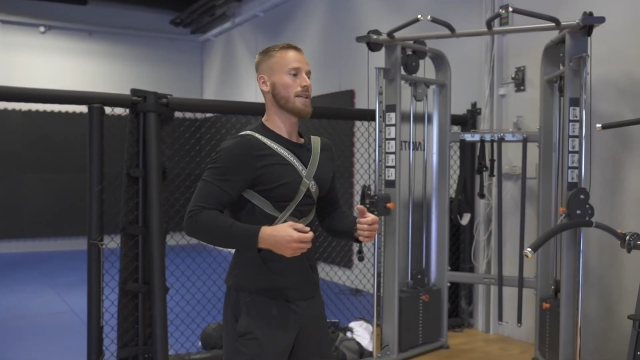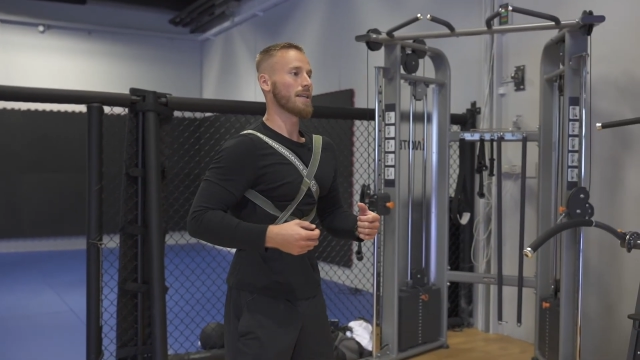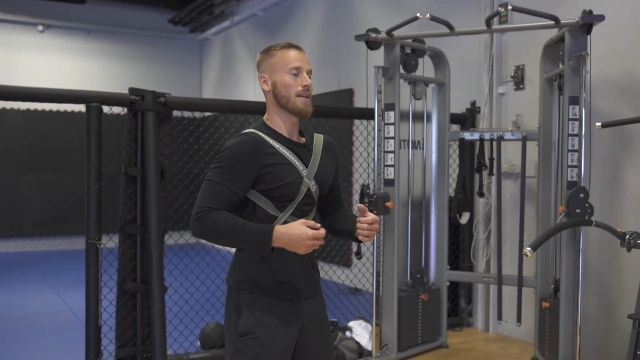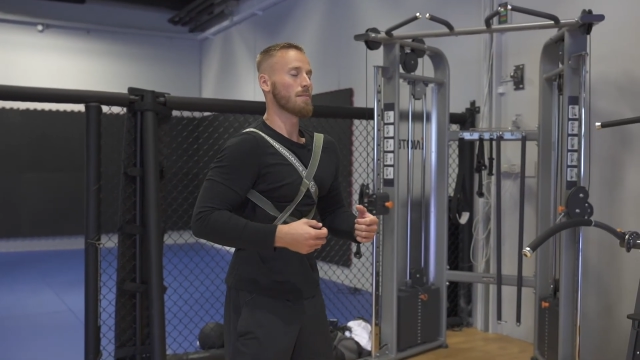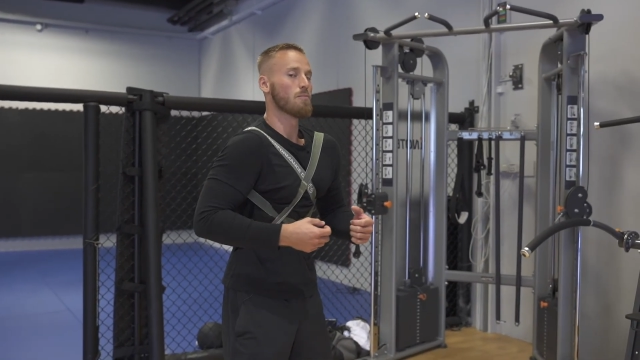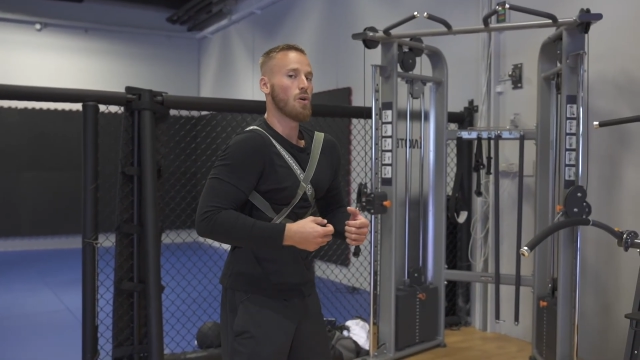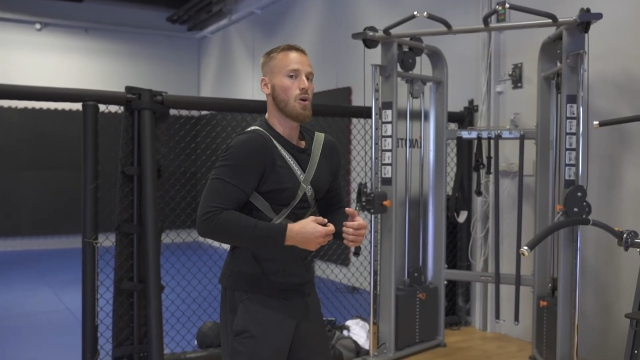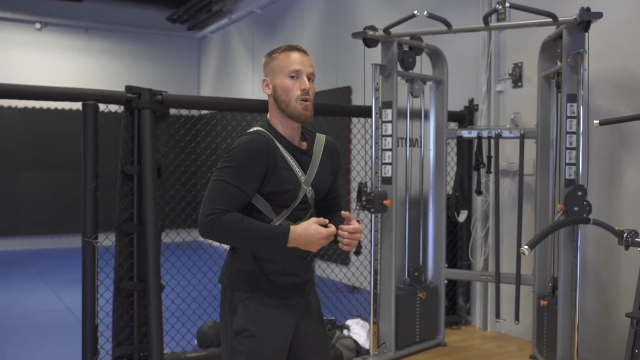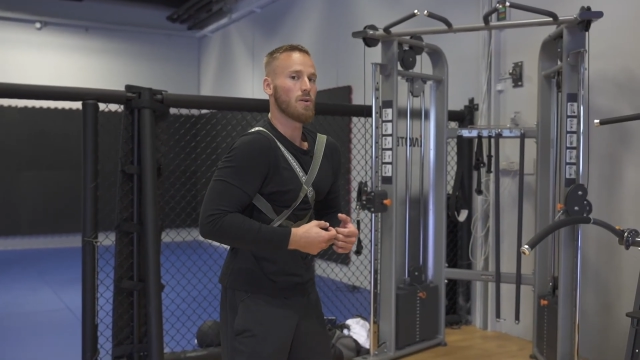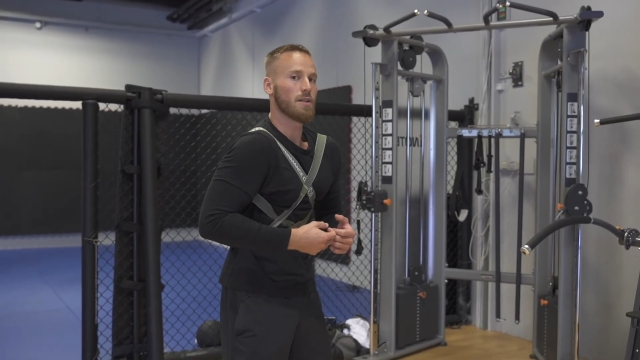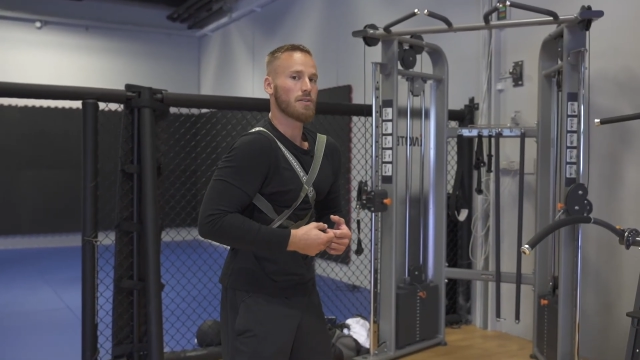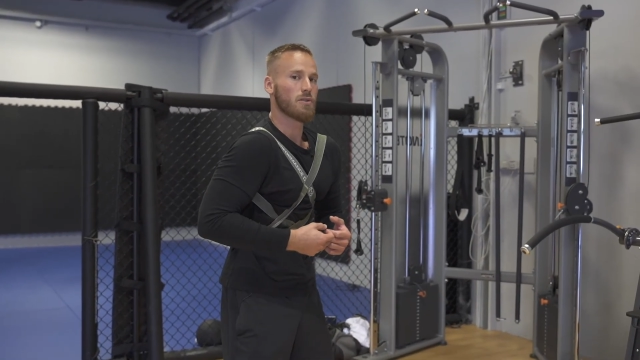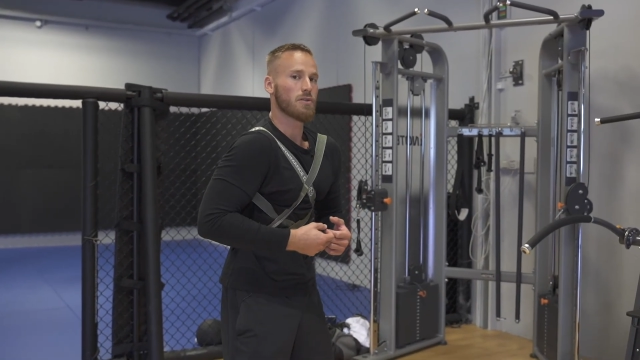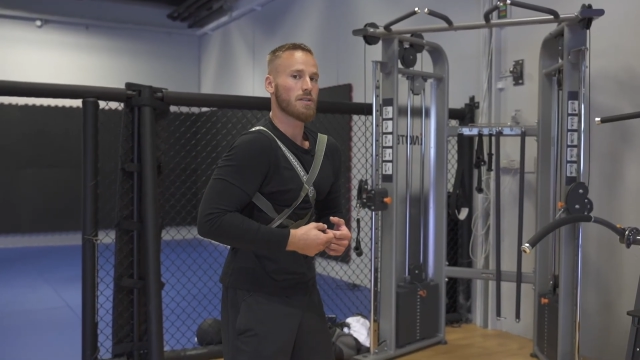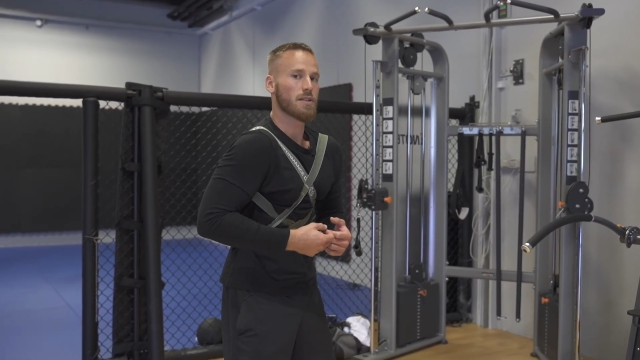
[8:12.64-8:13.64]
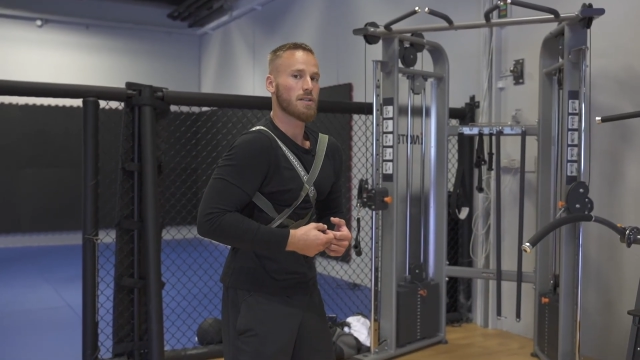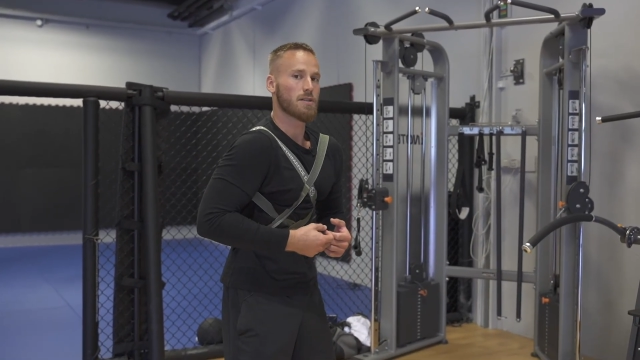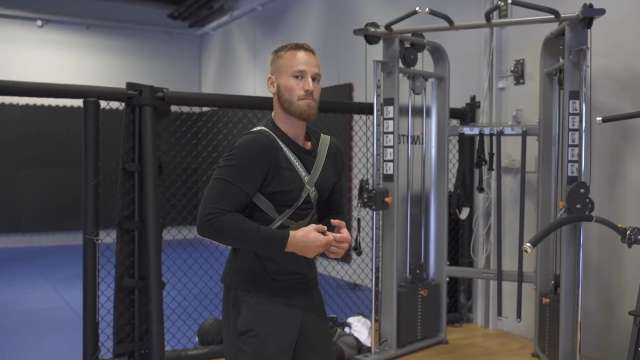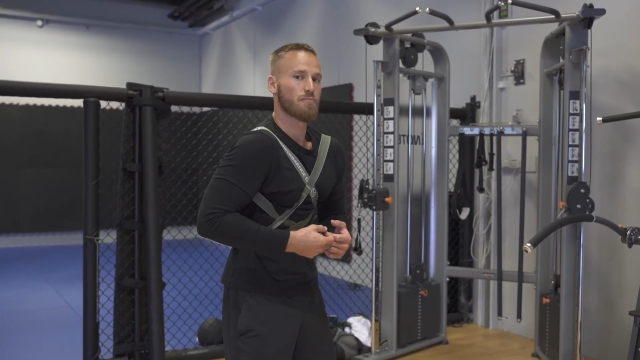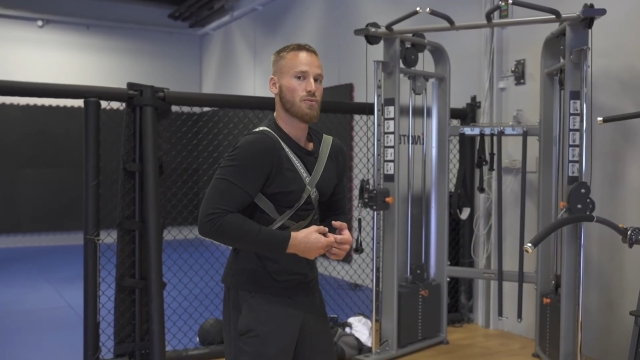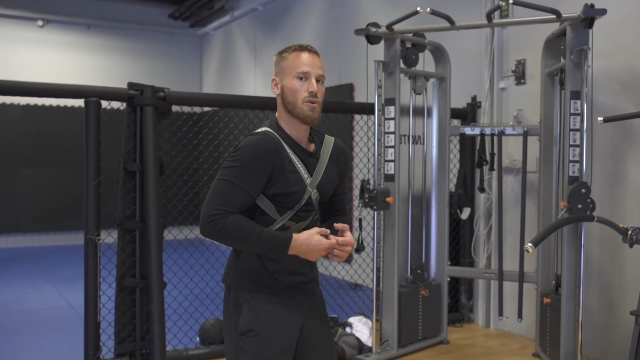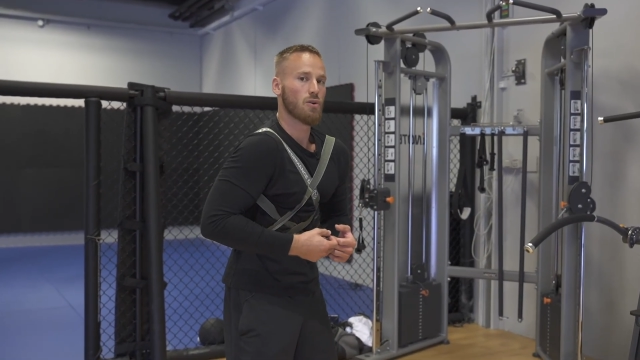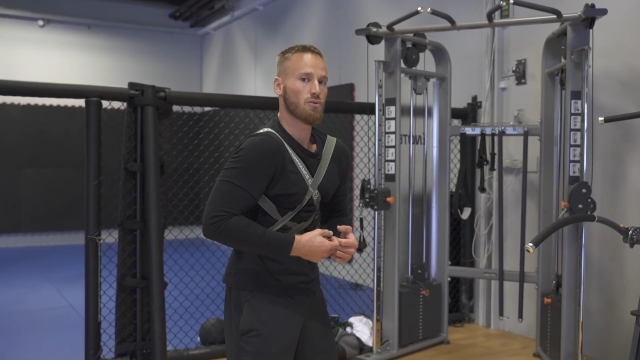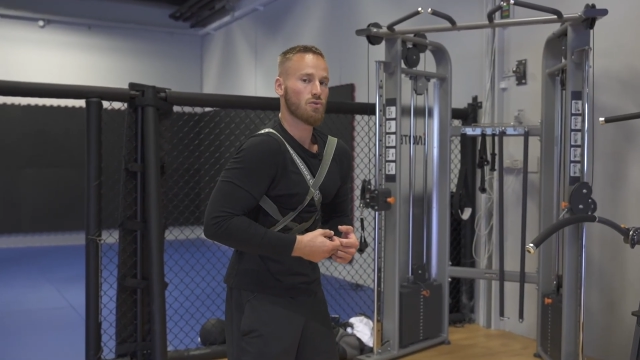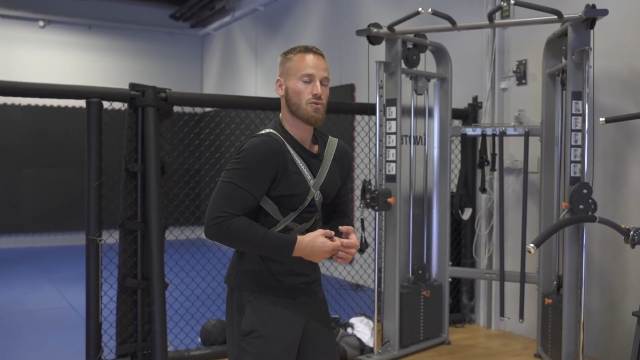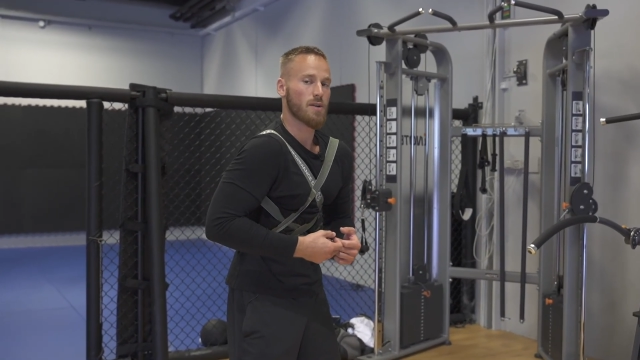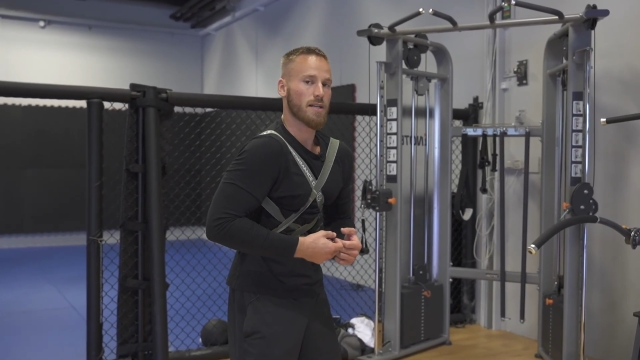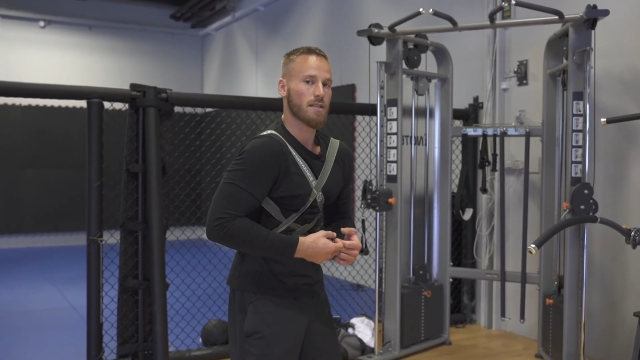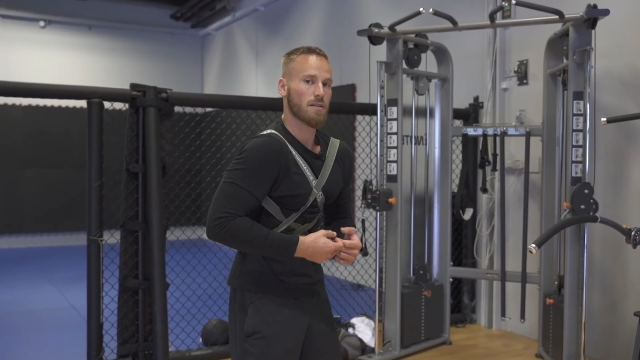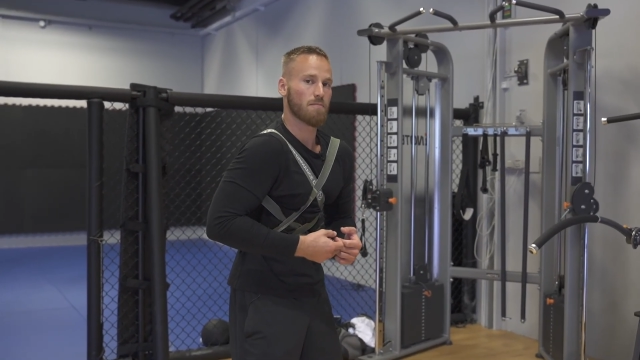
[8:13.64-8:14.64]
getting more into this
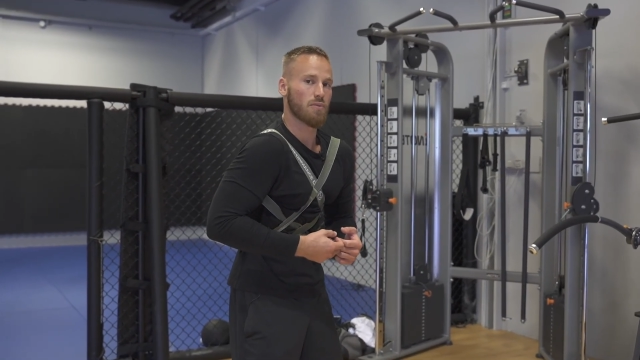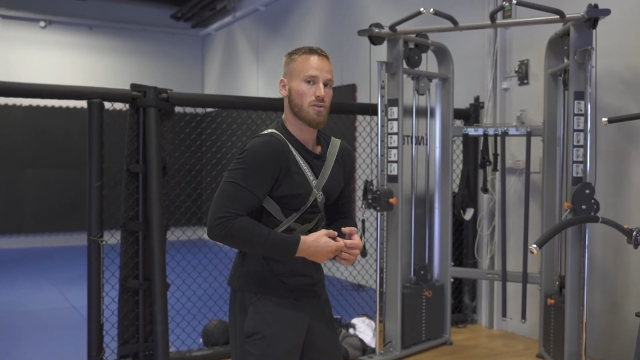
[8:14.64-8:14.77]
protracted